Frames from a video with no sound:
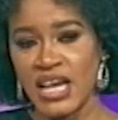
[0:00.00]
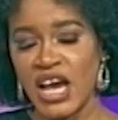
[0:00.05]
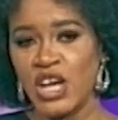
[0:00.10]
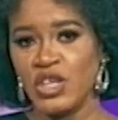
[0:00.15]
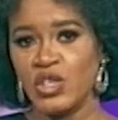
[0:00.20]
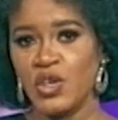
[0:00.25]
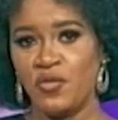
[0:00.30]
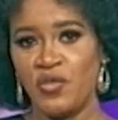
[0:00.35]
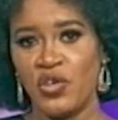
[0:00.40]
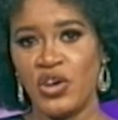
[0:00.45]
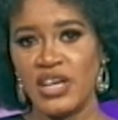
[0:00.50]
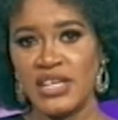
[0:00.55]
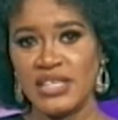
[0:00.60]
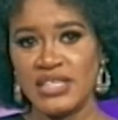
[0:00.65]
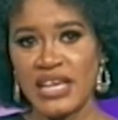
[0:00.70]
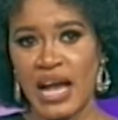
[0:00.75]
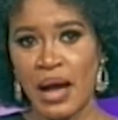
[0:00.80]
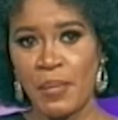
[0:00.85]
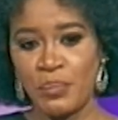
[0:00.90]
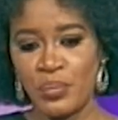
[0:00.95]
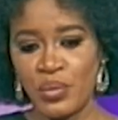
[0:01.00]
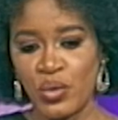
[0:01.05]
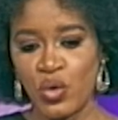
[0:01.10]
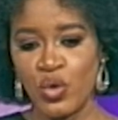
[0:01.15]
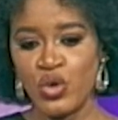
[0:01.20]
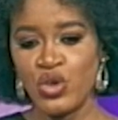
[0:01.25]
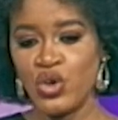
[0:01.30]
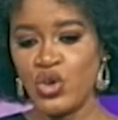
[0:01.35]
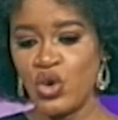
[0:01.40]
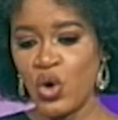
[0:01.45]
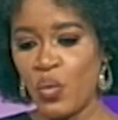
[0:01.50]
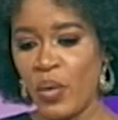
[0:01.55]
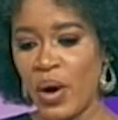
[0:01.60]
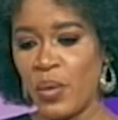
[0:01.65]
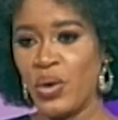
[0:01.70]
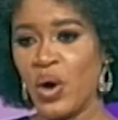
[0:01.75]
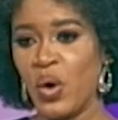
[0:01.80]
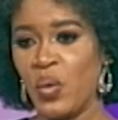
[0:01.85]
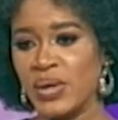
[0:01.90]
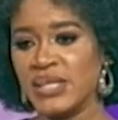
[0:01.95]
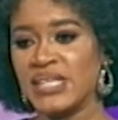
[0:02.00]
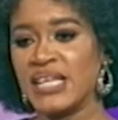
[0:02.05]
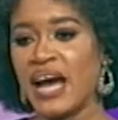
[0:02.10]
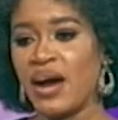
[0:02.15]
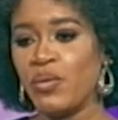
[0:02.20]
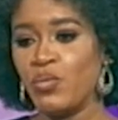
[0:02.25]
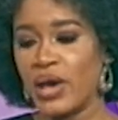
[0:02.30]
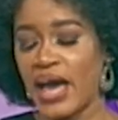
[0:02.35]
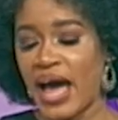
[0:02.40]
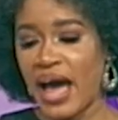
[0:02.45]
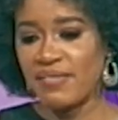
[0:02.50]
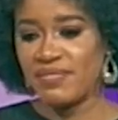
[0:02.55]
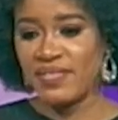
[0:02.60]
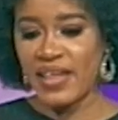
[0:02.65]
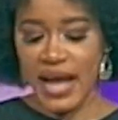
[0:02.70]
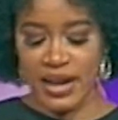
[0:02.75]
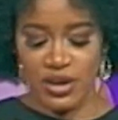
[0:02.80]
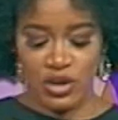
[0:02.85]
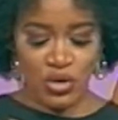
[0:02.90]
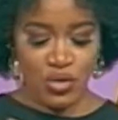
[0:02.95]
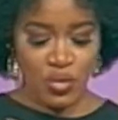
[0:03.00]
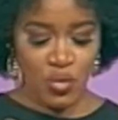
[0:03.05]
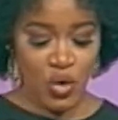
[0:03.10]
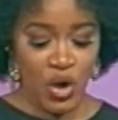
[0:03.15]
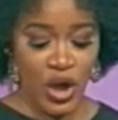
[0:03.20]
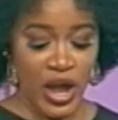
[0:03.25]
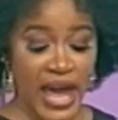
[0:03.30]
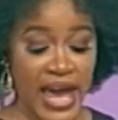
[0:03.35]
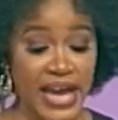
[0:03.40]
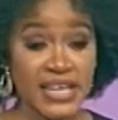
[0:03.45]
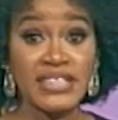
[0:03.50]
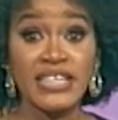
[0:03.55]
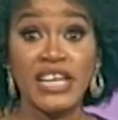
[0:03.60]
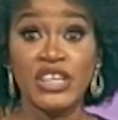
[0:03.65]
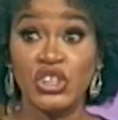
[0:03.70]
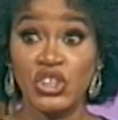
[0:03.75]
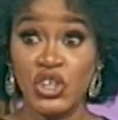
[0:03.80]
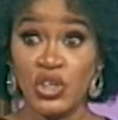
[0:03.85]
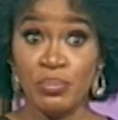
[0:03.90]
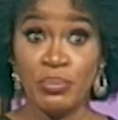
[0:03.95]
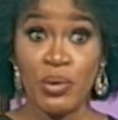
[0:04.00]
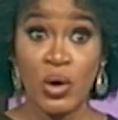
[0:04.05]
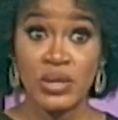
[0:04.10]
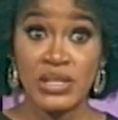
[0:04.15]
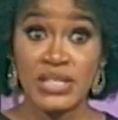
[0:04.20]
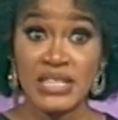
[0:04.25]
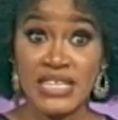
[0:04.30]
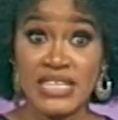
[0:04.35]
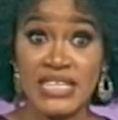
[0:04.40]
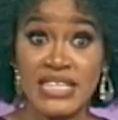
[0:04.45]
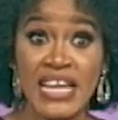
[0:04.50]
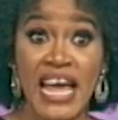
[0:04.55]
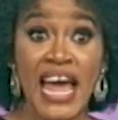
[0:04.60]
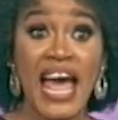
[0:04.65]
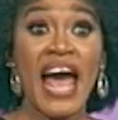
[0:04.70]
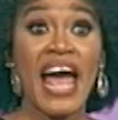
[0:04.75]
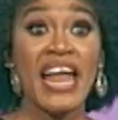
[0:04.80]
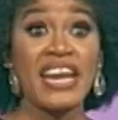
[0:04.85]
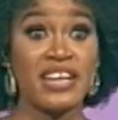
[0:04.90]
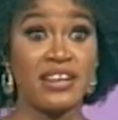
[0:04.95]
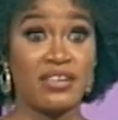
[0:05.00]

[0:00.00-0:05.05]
so for example you know where we always have we have that you know extension boxes and